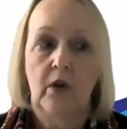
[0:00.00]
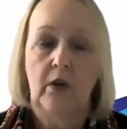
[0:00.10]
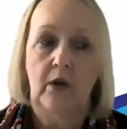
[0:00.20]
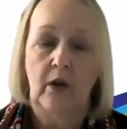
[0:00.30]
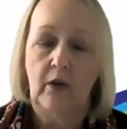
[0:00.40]

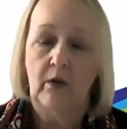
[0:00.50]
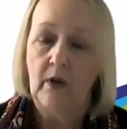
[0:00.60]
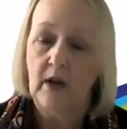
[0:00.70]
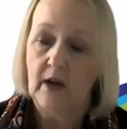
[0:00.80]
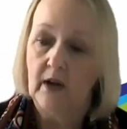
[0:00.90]

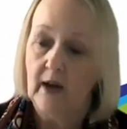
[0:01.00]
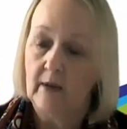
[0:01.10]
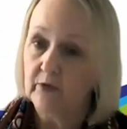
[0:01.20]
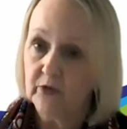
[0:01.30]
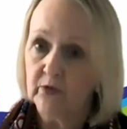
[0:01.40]

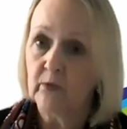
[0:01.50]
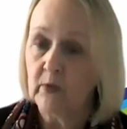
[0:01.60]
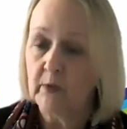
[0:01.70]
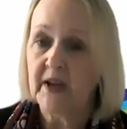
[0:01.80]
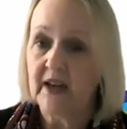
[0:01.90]
Aboriginal
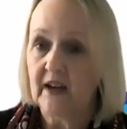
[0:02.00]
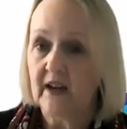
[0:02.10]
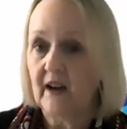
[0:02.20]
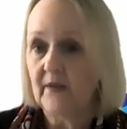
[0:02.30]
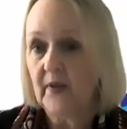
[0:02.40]
women,
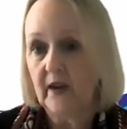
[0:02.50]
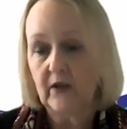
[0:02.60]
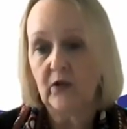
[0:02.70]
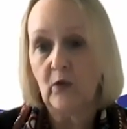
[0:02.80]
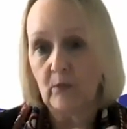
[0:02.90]
and
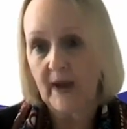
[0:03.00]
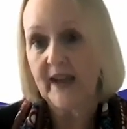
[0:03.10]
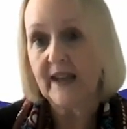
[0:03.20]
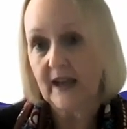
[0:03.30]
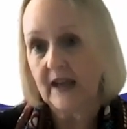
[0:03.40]
that you're
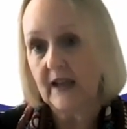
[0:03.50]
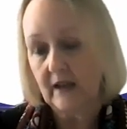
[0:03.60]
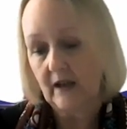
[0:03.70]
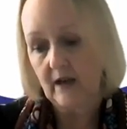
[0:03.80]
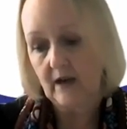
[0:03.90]

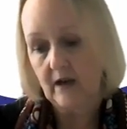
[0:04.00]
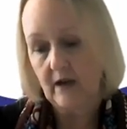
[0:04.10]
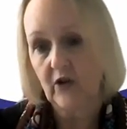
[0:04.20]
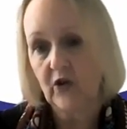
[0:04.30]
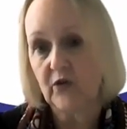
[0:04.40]
making
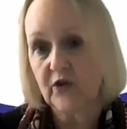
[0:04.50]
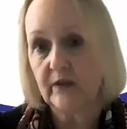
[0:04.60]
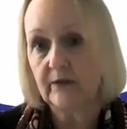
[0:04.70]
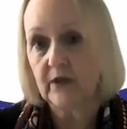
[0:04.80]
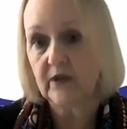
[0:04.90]
a huge
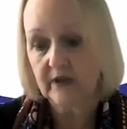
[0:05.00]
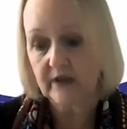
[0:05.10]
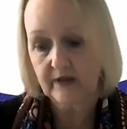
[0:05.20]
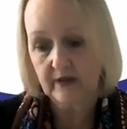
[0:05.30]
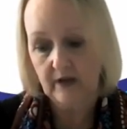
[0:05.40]

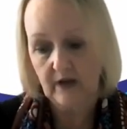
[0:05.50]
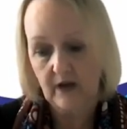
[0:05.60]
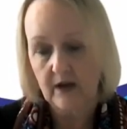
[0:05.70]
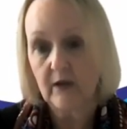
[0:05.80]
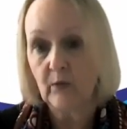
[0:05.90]
difference
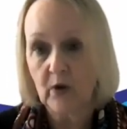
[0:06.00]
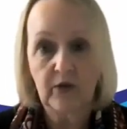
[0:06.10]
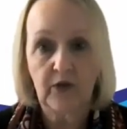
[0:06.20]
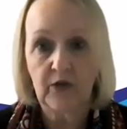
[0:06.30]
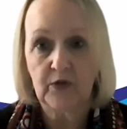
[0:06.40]
in the
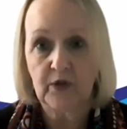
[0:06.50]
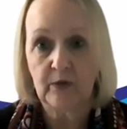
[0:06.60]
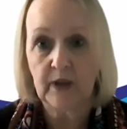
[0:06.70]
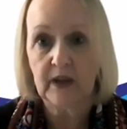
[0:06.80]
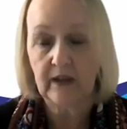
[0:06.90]
work that you're
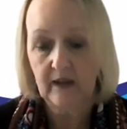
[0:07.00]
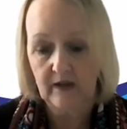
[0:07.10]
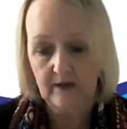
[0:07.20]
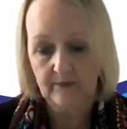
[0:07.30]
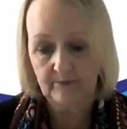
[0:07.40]
doing,
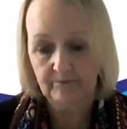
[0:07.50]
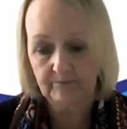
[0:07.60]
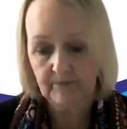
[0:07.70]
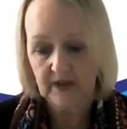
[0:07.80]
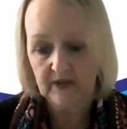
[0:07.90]

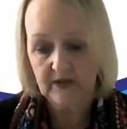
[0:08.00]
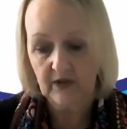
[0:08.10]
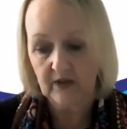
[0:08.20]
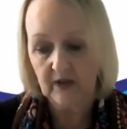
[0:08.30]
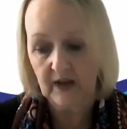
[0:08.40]

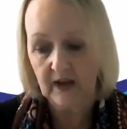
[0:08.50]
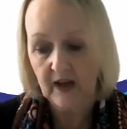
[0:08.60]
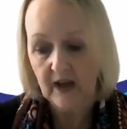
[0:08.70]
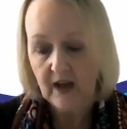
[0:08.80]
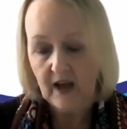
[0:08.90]
certainly.
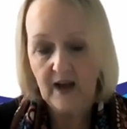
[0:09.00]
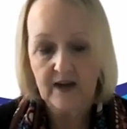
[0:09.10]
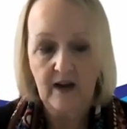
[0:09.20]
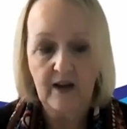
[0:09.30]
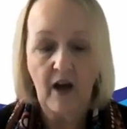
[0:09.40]

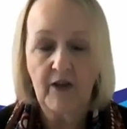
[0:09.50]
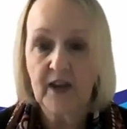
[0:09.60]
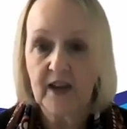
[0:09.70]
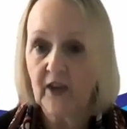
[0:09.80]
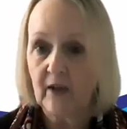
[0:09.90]
And I
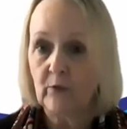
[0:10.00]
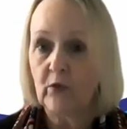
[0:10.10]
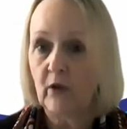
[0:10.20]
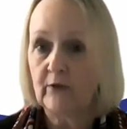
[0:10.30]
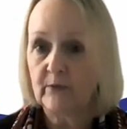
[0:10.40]
think that will
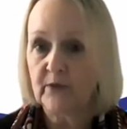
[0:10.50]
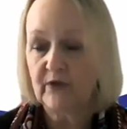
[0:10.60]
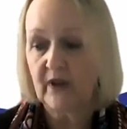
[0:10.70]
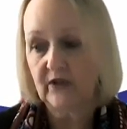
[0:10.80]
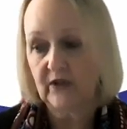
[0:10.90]
go from
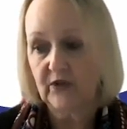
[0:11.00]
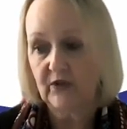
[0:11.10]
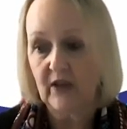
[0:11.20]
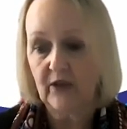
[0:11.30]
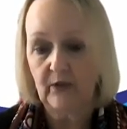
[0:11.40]
strength to
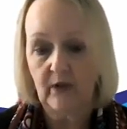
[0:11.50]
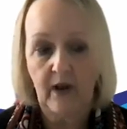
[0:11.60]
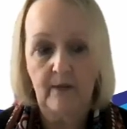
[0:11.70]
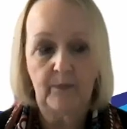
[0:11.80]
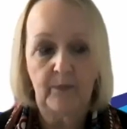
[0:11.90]
strength
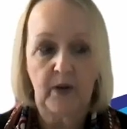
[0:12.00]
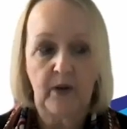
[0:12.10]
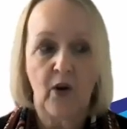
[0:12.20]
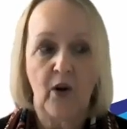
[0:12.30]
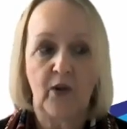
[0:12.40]

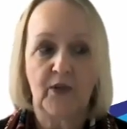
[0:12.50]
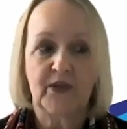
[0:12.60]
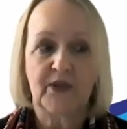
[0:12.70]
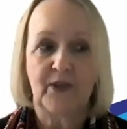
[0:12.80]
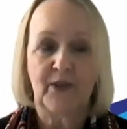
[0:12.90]

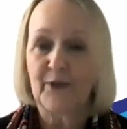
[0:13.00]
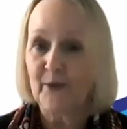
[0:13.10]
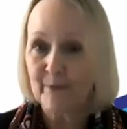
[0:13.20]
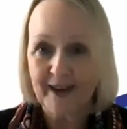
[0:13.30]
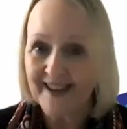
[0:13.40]
because of
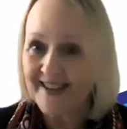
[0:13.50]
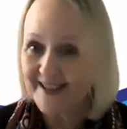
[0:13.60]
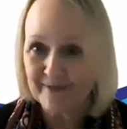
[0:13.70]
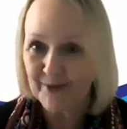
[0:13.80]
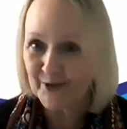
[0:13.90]
the
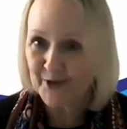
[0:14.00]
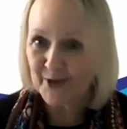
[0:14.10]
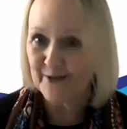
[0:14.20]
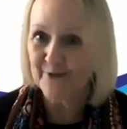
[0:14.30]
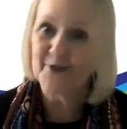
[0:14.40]
amazing project you've